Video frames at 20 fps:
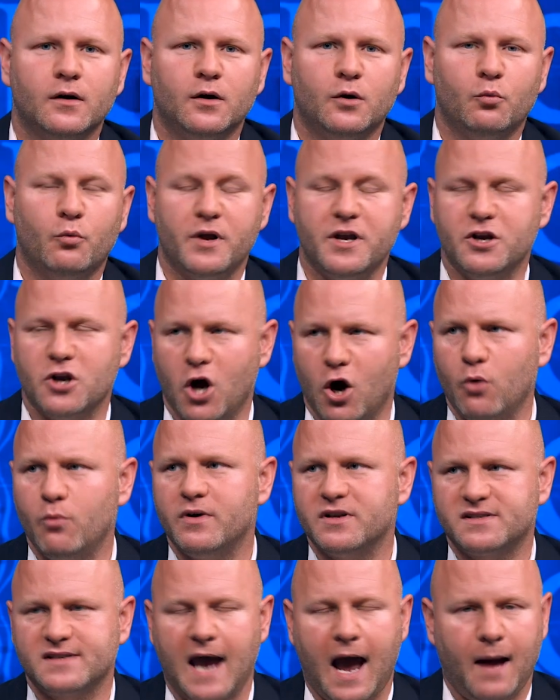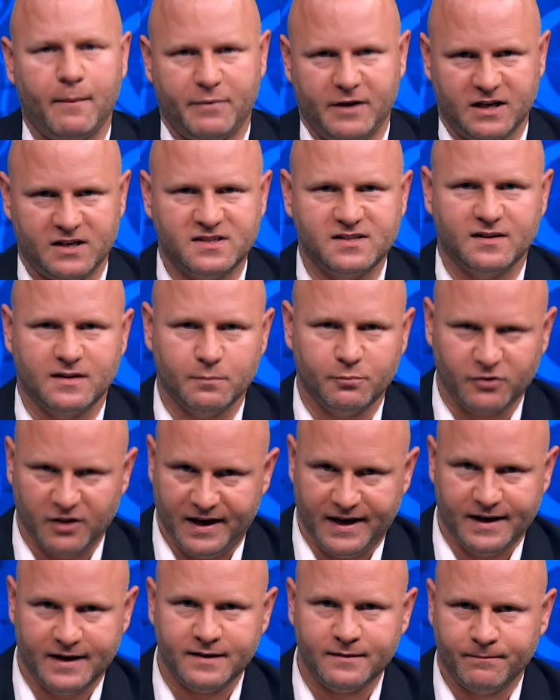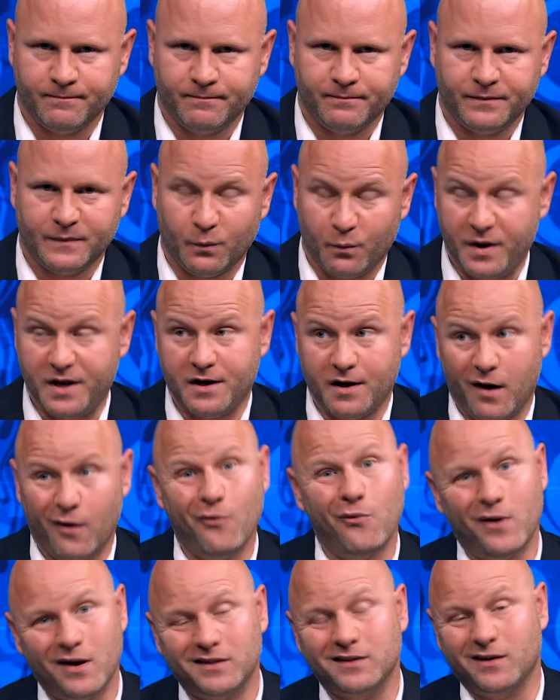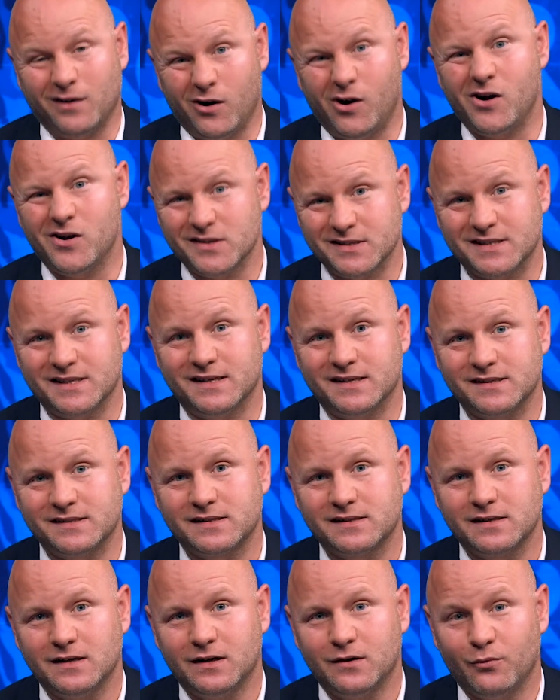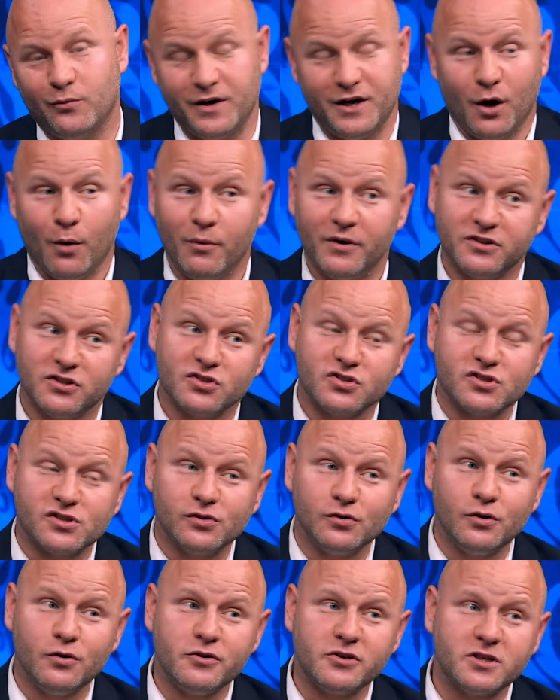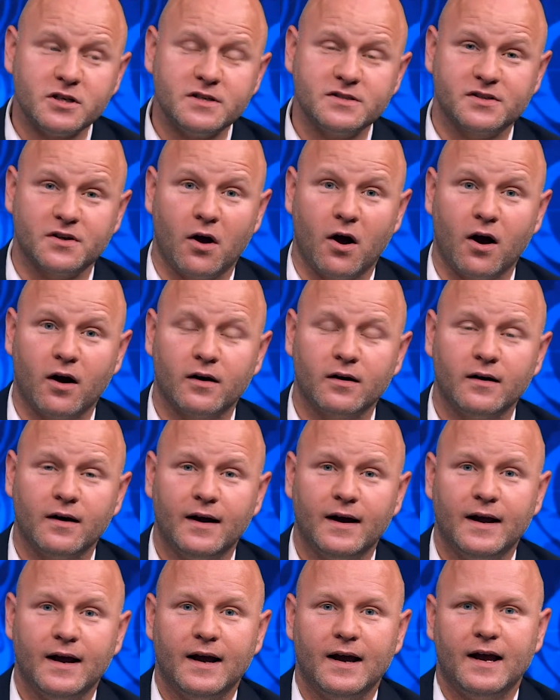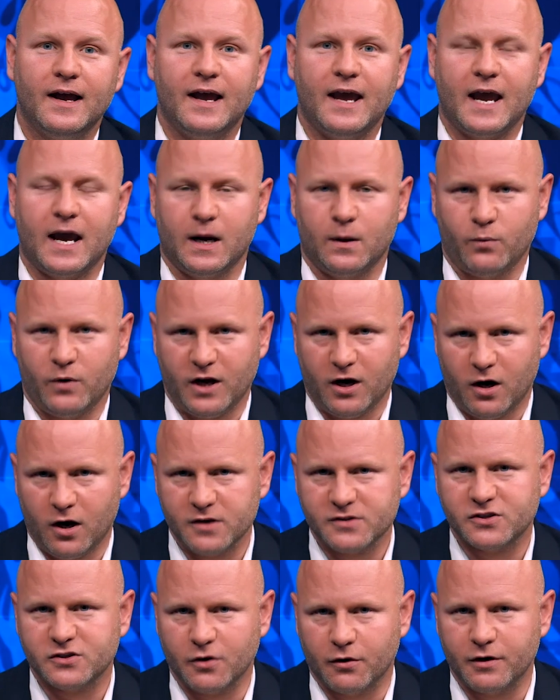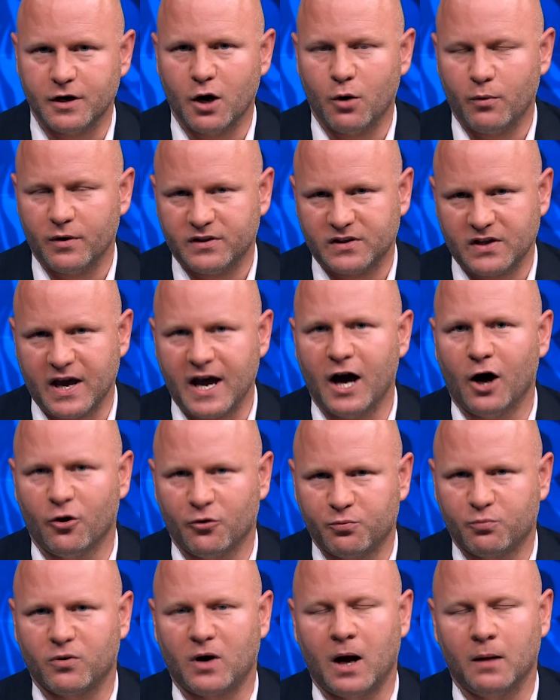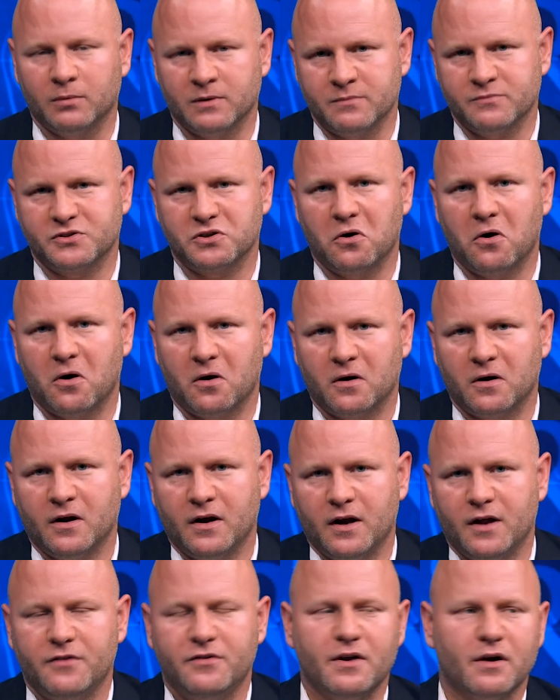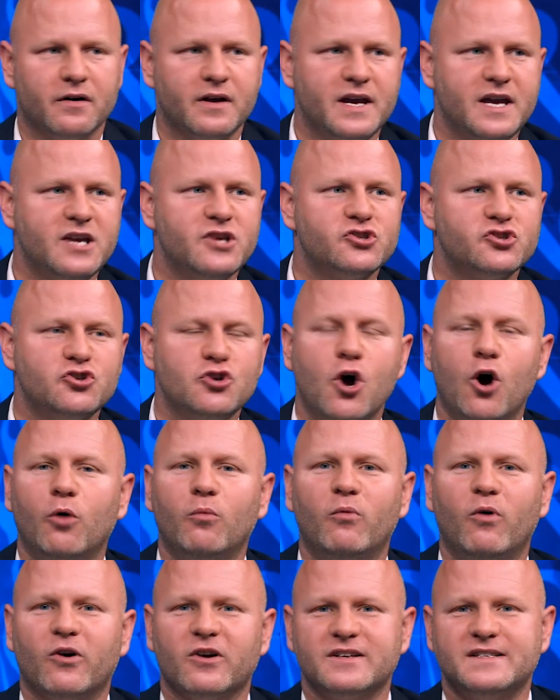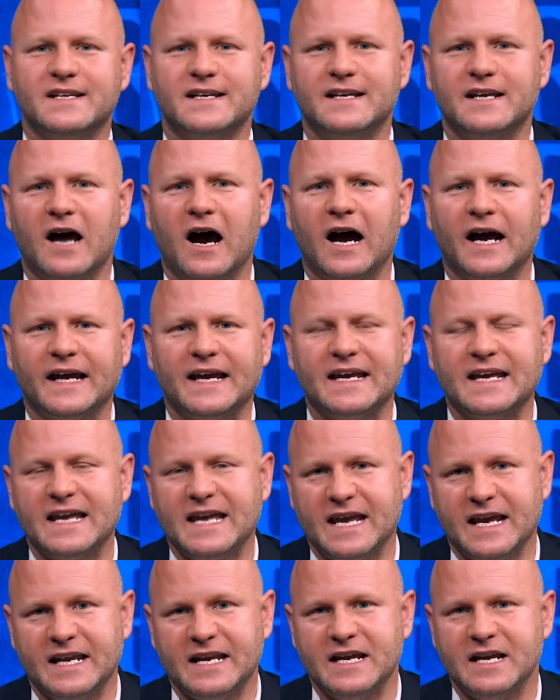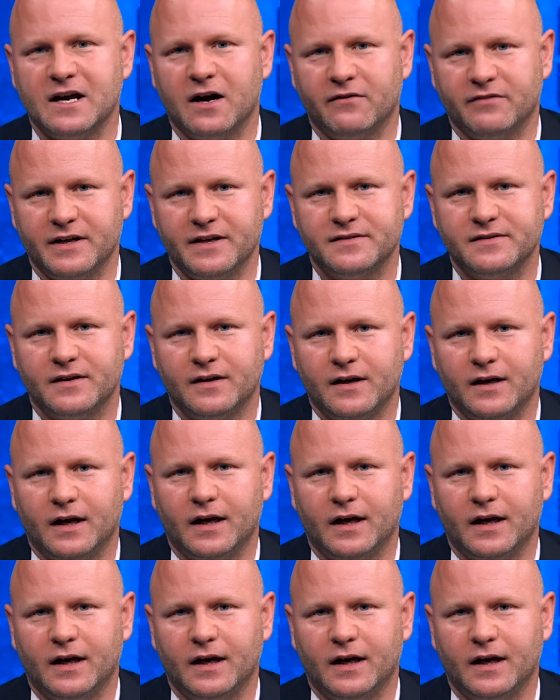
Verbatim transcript: We know what's happening to the planet. We know what the cause is. We know what the solutions are, and we also know what the health problems are. There is no more denying any of it.